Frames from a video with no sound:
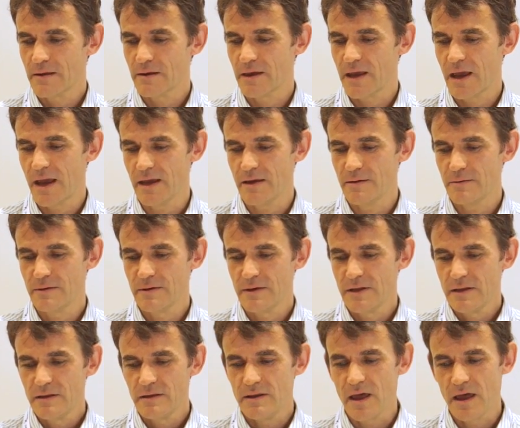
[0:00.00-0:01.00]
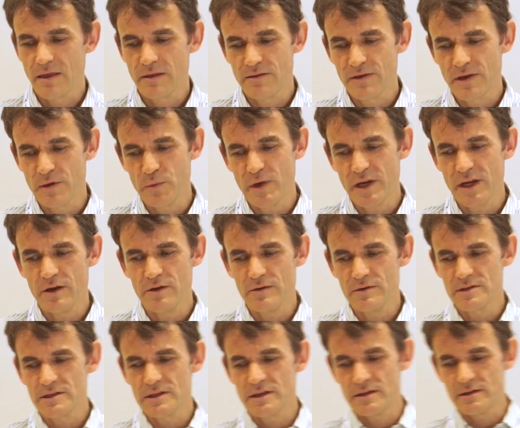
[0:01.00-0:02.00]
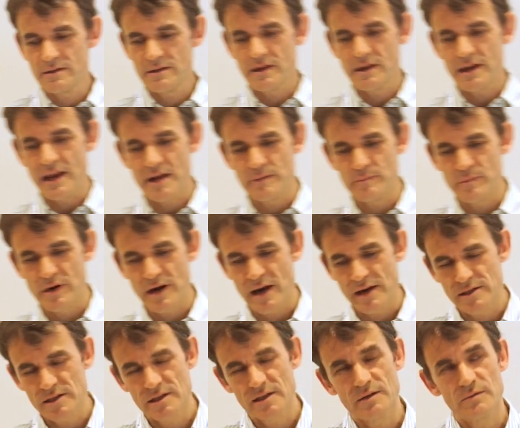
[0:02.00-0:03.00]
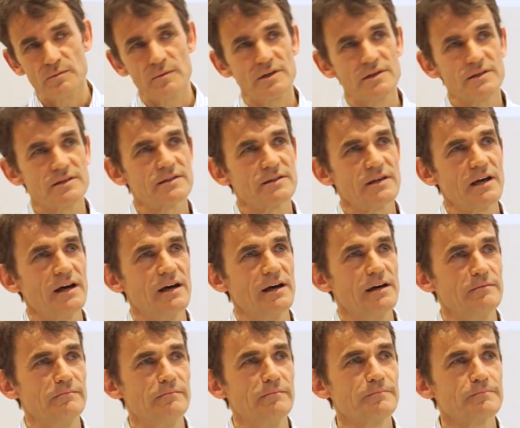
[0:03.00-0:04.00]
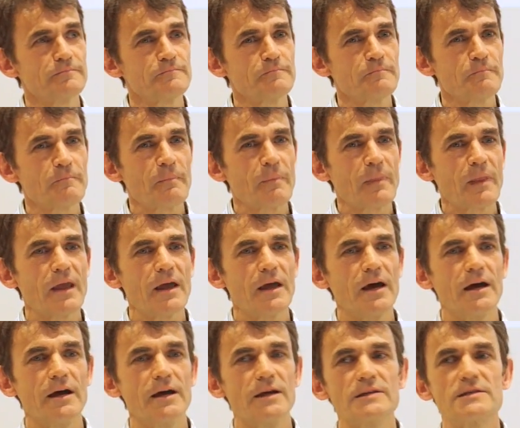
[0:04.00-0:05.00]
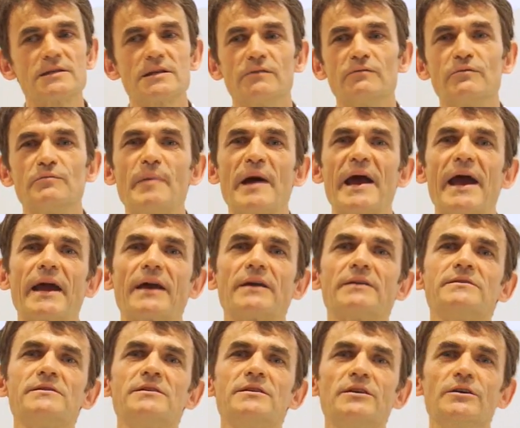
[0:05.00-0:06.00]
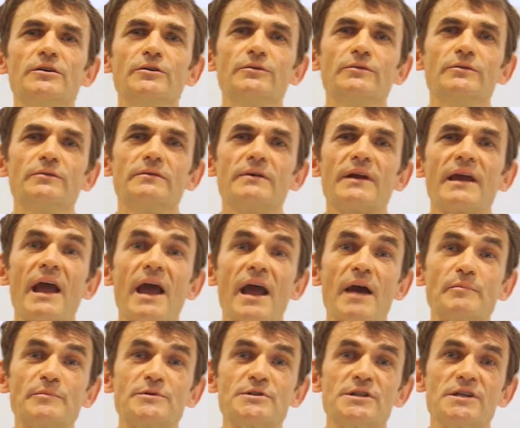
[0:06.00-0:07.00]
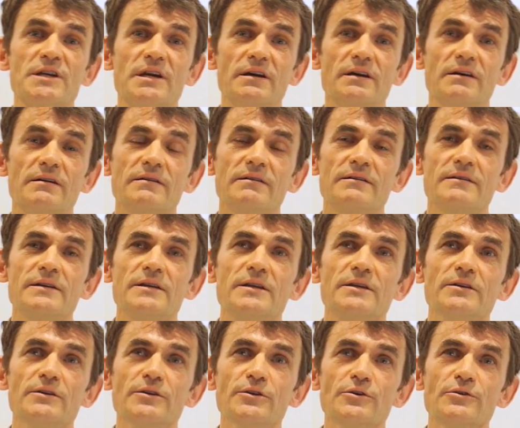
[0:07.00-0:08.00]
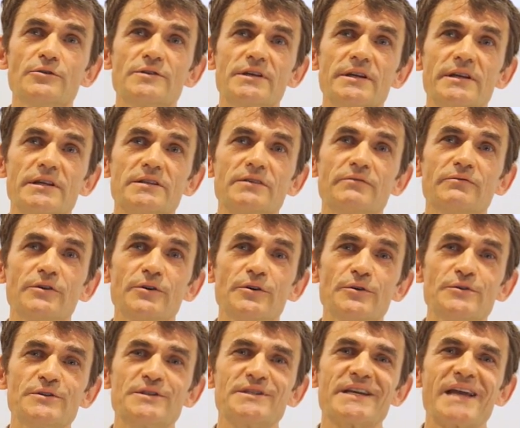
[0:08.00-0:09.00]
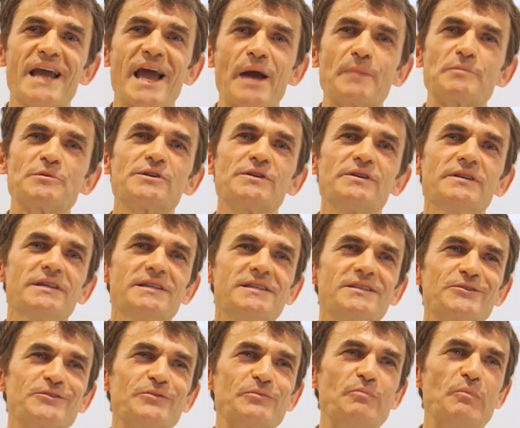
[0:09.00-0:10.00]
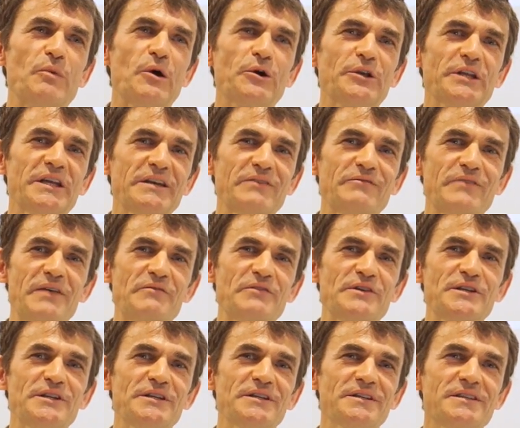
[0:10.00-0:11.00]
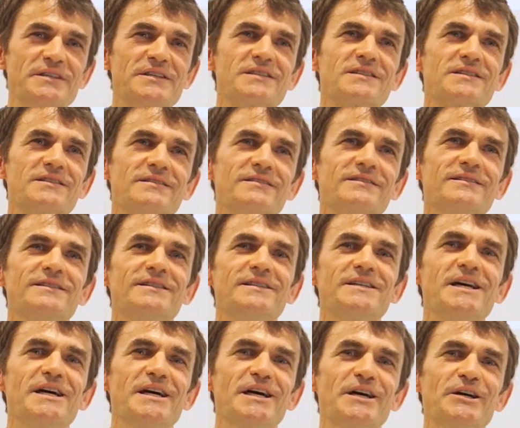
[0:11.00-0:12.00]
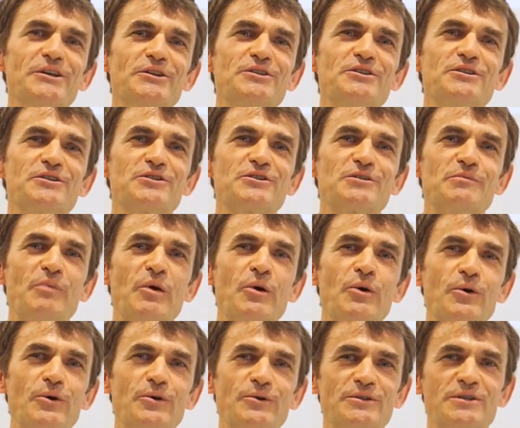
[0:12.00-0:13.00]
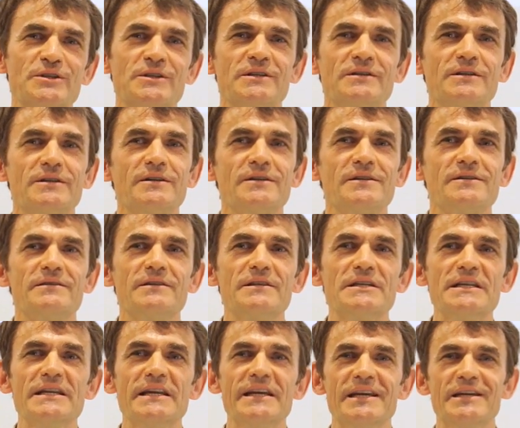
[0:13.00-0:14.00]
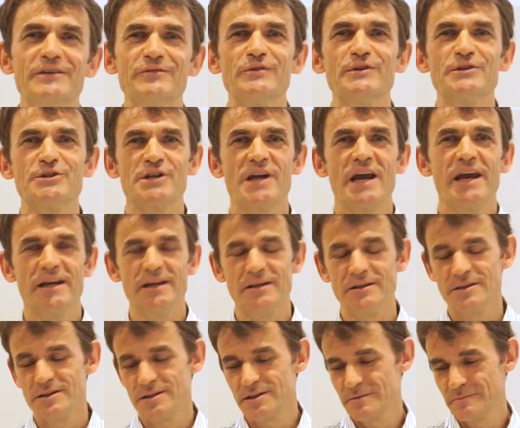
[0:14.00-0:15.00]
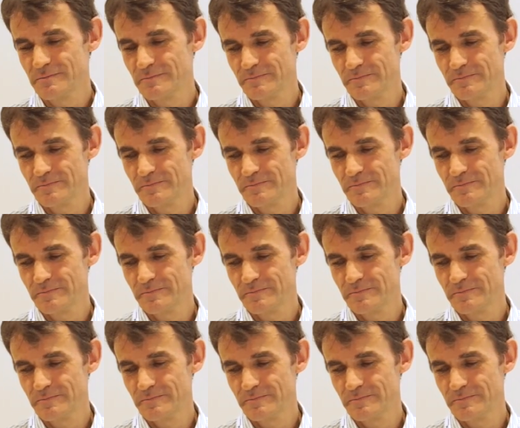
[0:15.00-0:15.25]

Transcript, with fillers: Okay. The other thing we used at Edinburgh actually was Silverback to capture user interviews, to capture this sort of body of evidence to support the need for change.